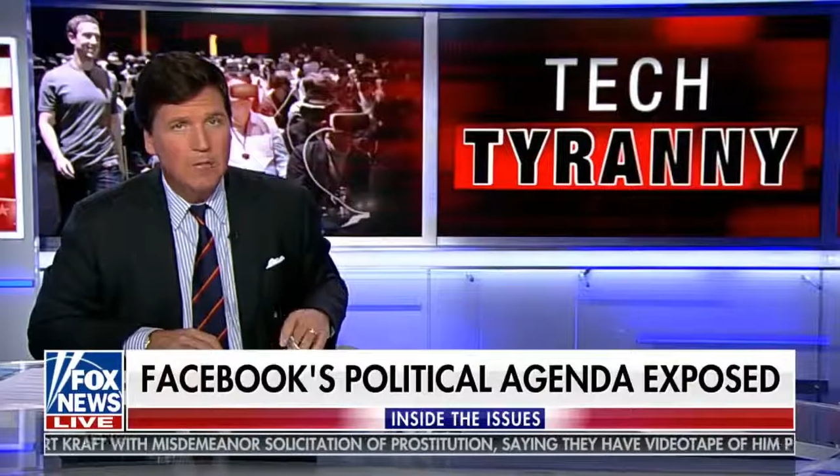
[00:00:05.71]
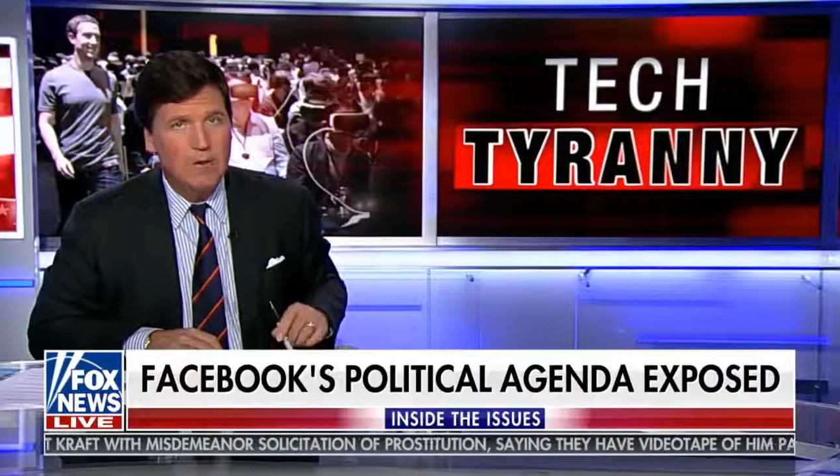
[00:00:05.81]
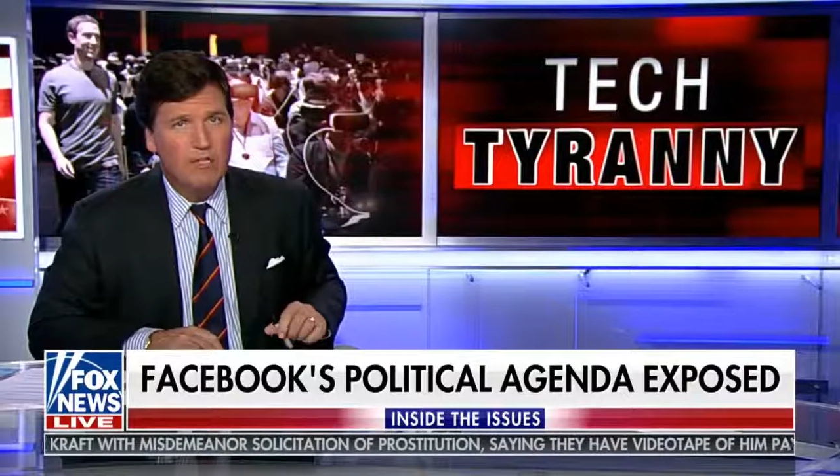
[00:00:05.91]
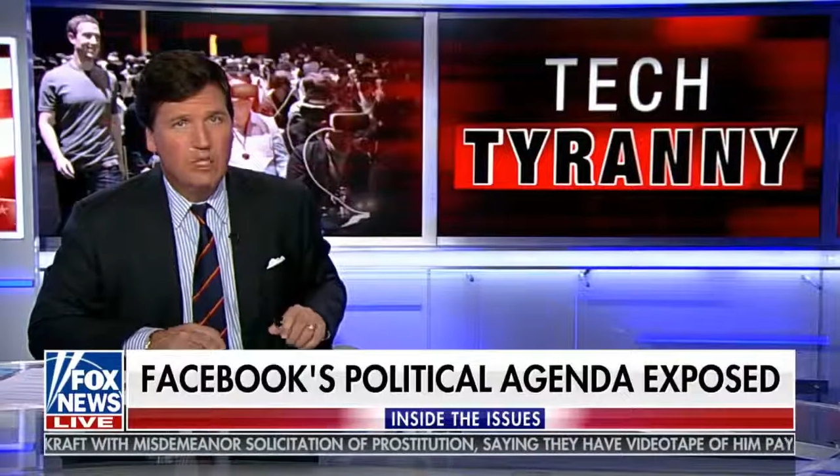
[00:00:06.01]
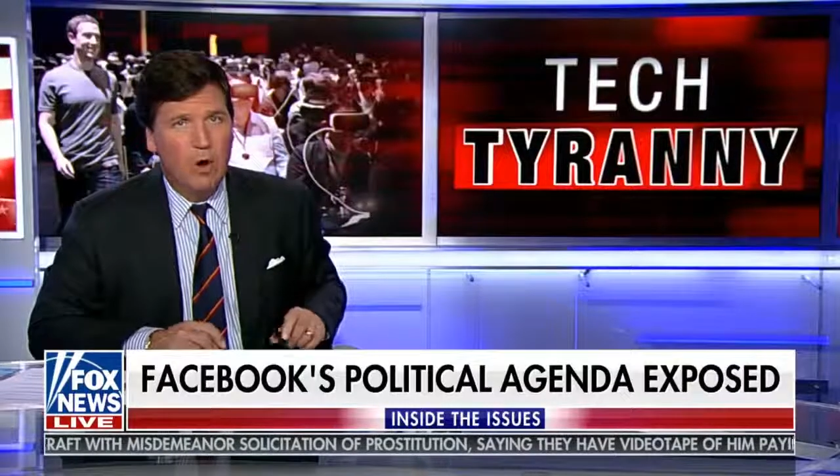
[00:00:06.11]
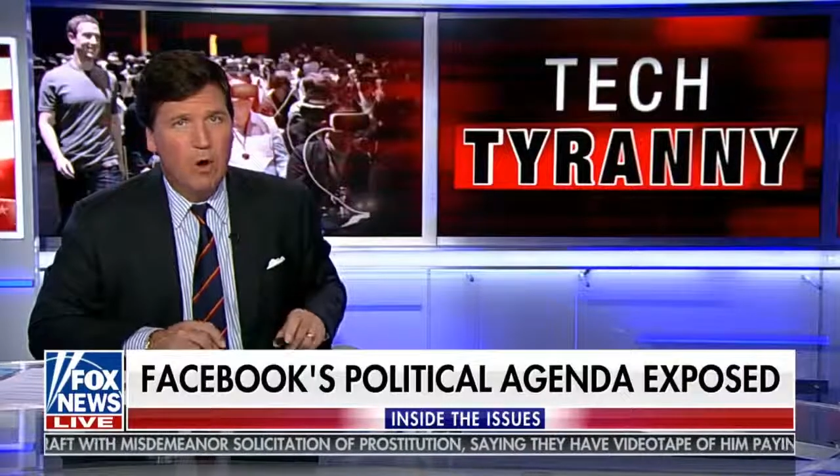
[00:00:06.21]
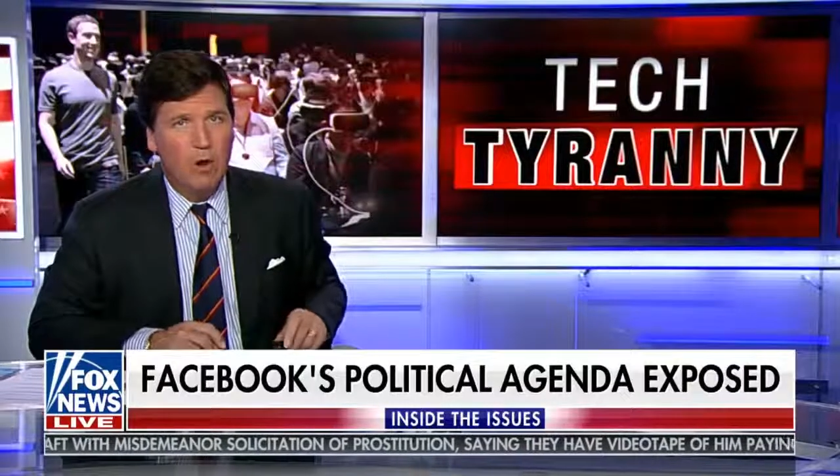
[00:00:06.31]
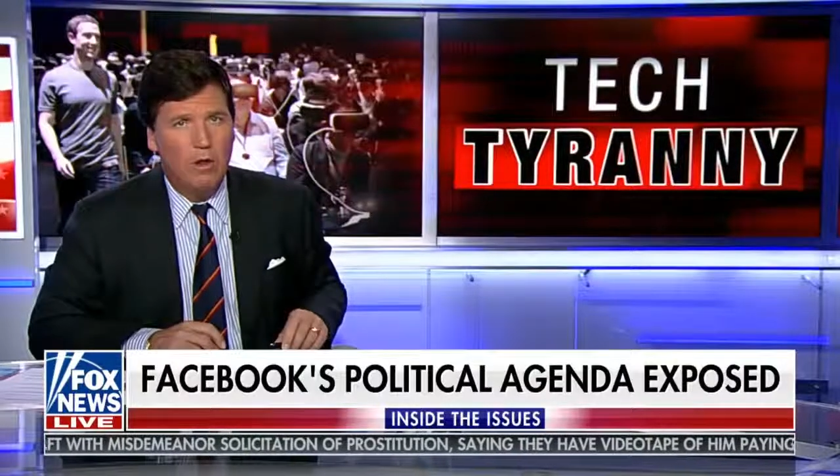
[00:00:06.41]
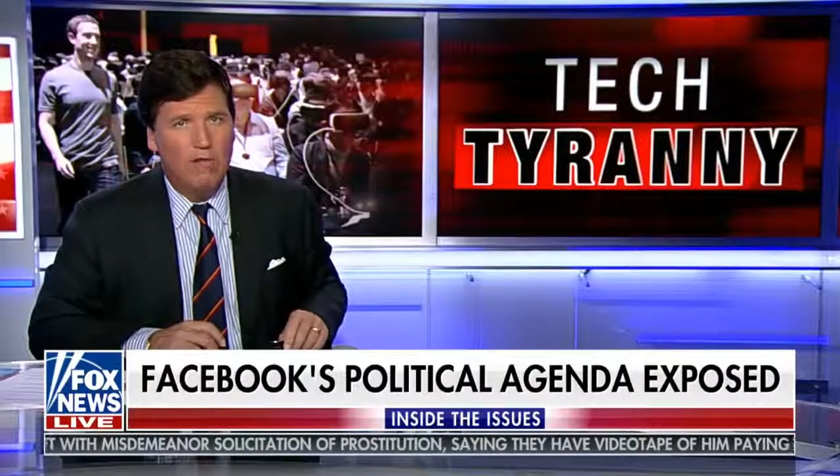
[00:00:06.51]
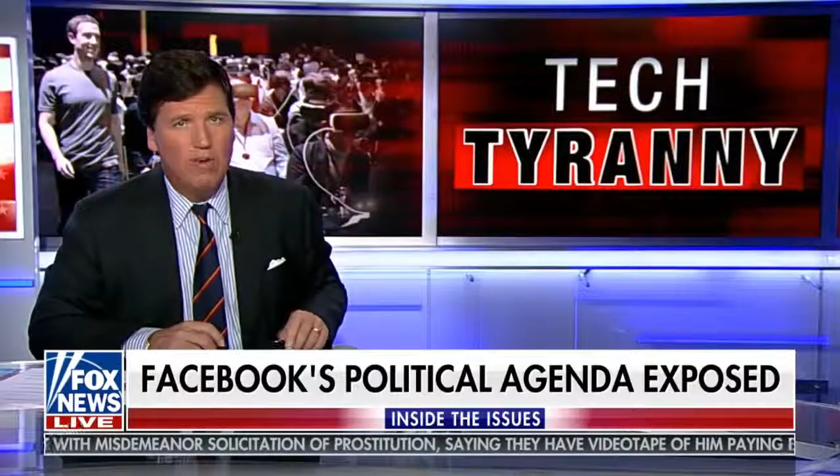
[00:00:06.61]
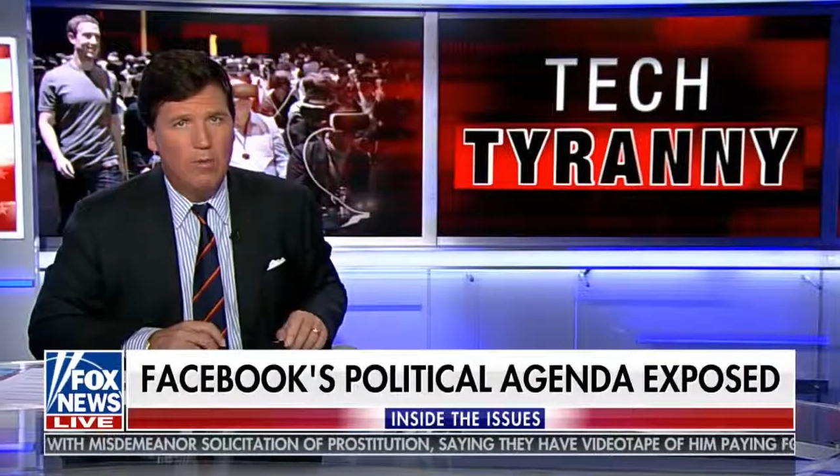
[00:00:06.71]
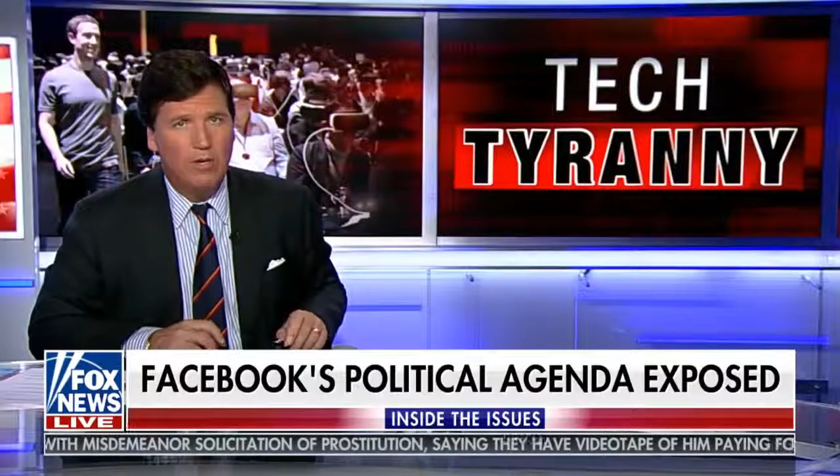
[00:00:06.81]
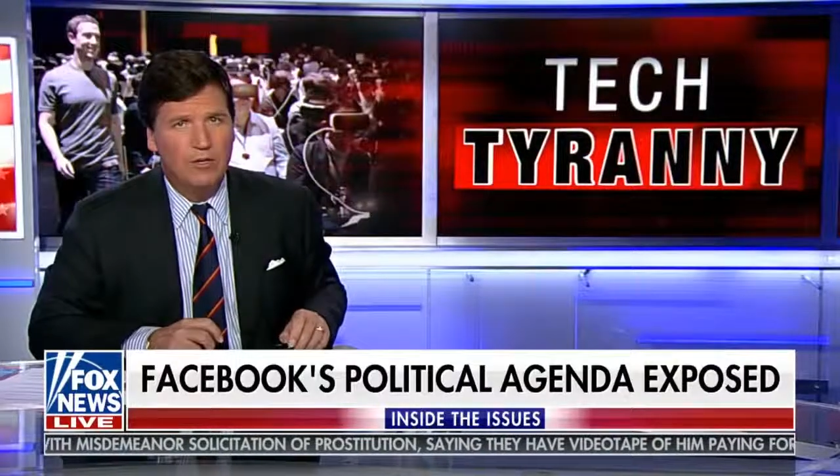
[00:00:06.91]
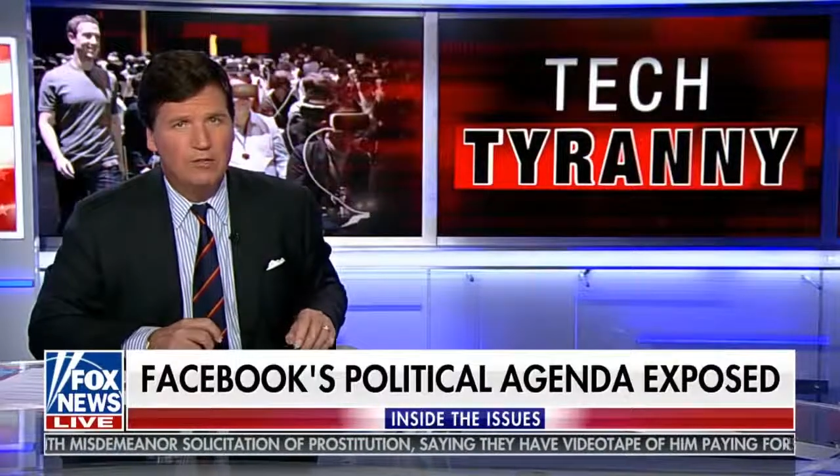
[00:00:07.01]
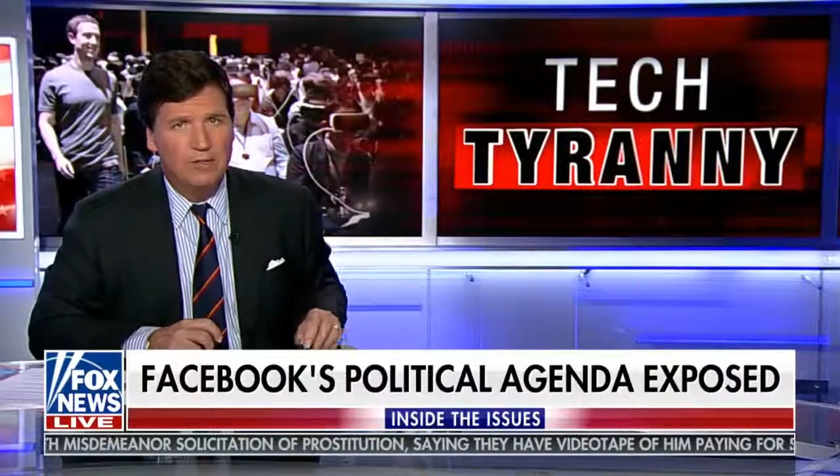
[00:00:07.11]
Pretty much all of our
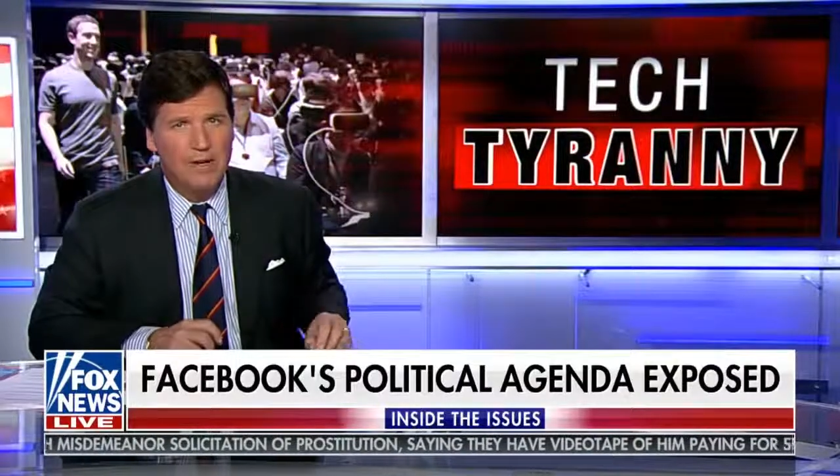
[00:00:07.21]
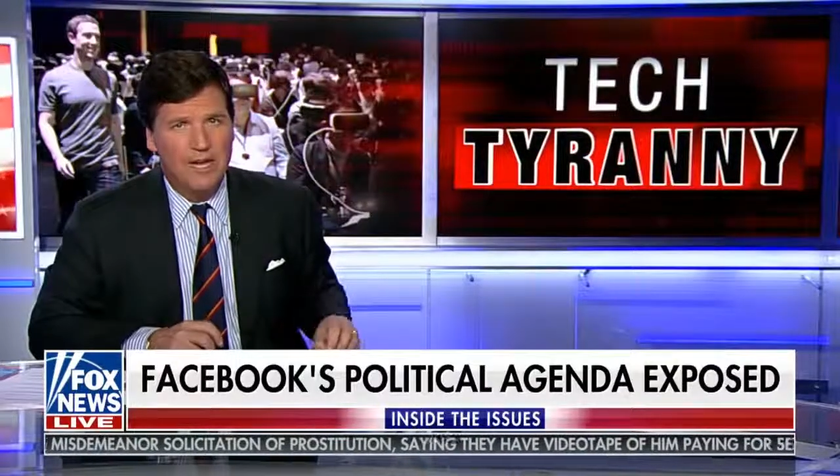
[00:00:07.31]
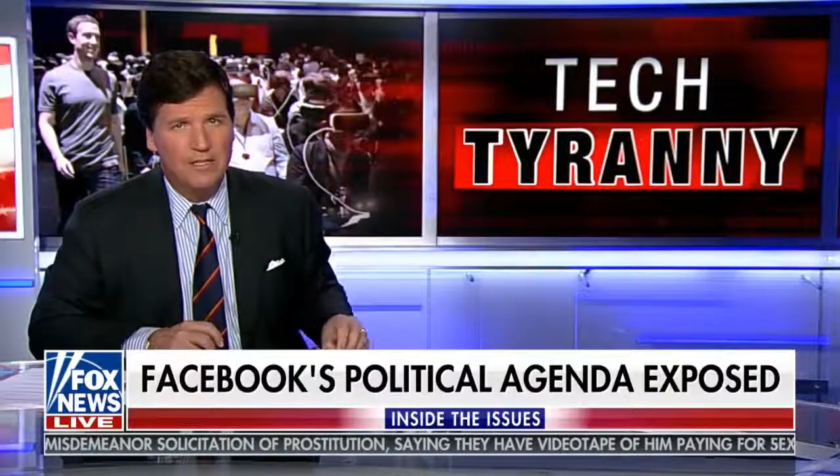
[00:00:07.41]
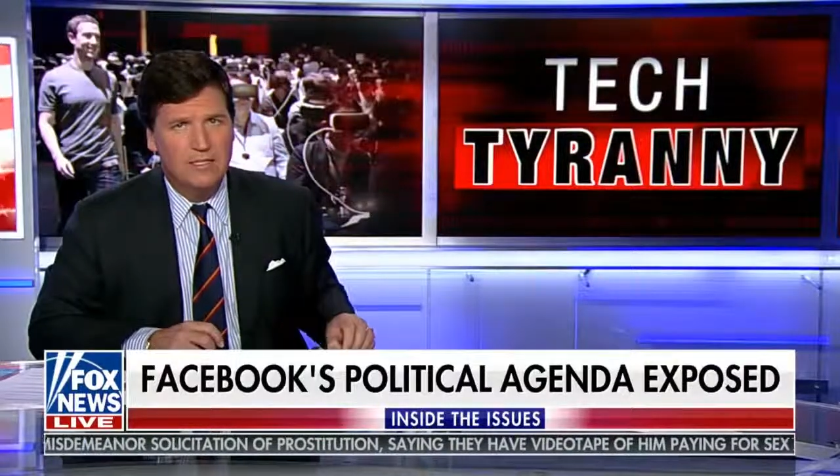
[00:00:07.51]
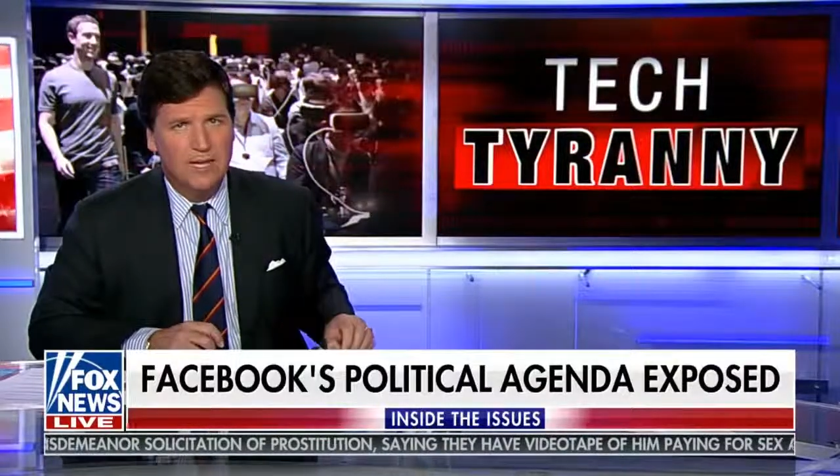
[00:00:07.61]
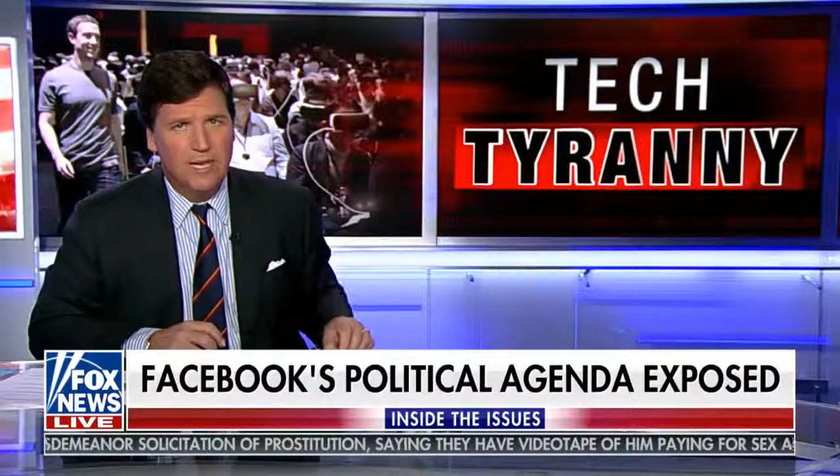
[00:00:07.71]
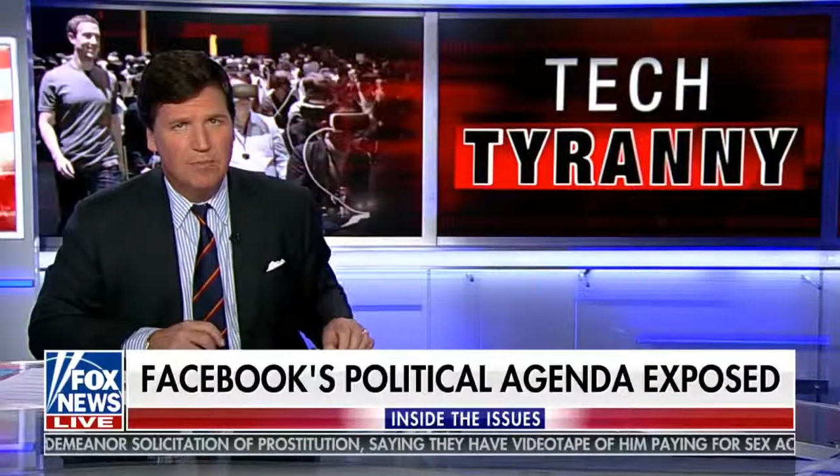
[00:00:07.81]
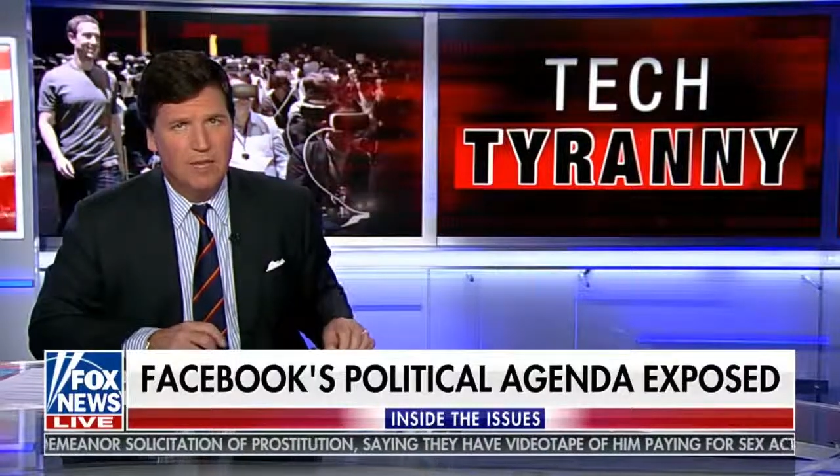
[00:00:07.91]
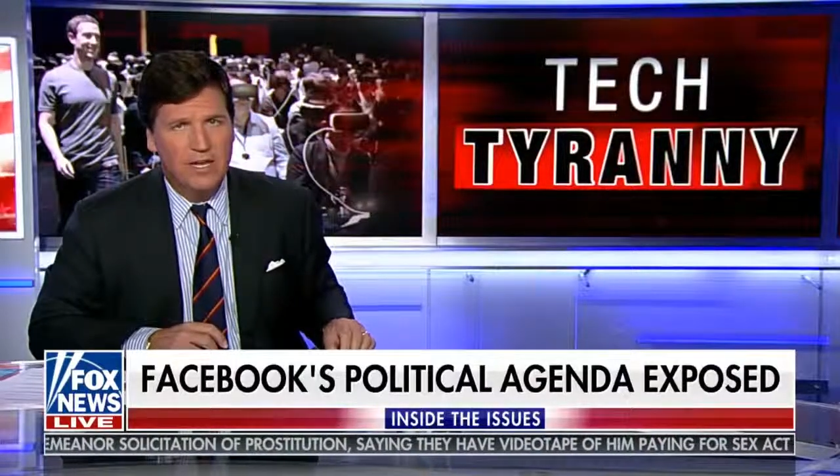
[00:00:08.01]
political debates take